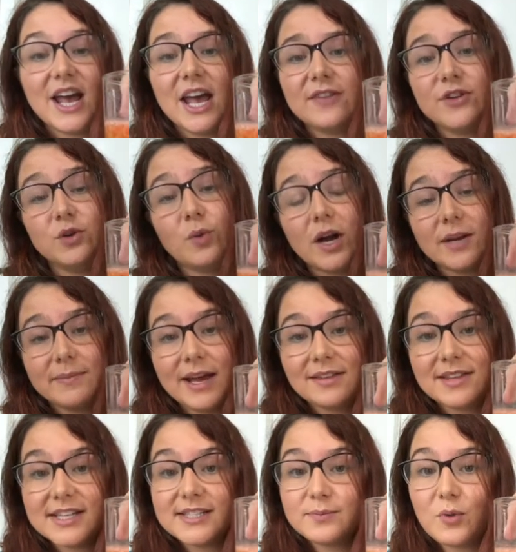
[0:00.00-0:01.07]
If you want to make
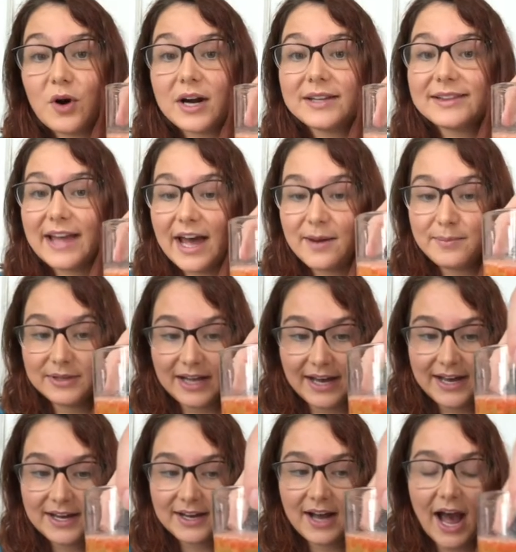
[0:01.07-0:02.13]
this more
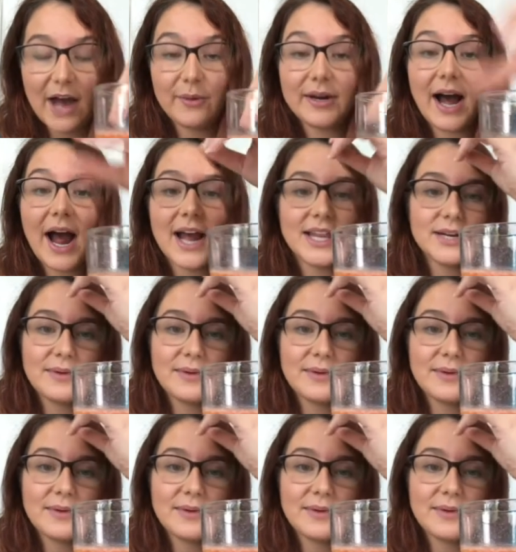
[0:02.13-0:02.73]
lamp-like, I would highly